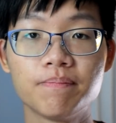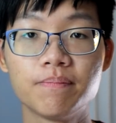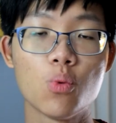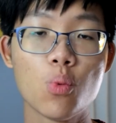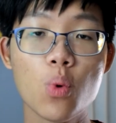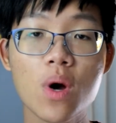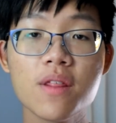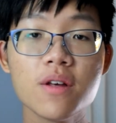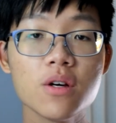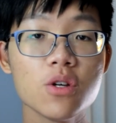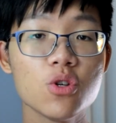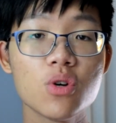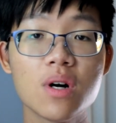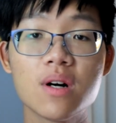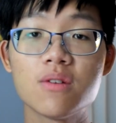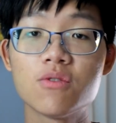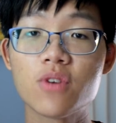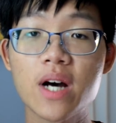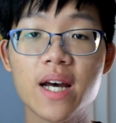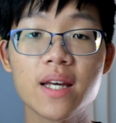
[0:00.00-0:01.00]
Whether you
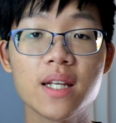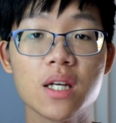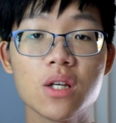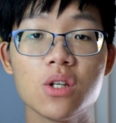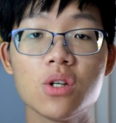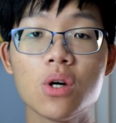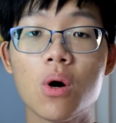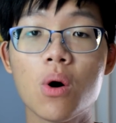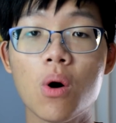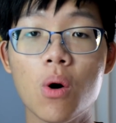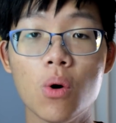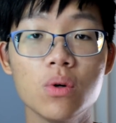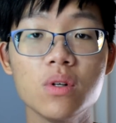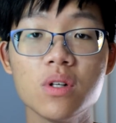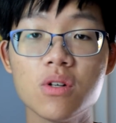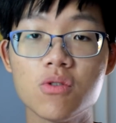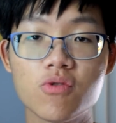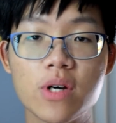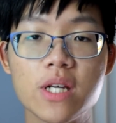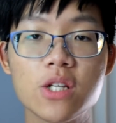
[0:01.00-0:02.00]
are writing your own
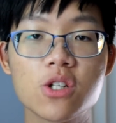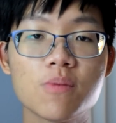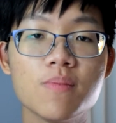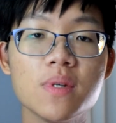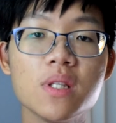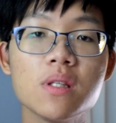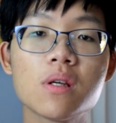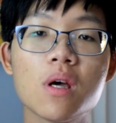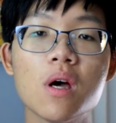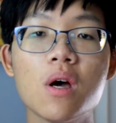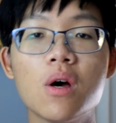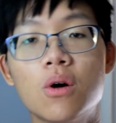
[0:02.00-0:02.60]
arrangement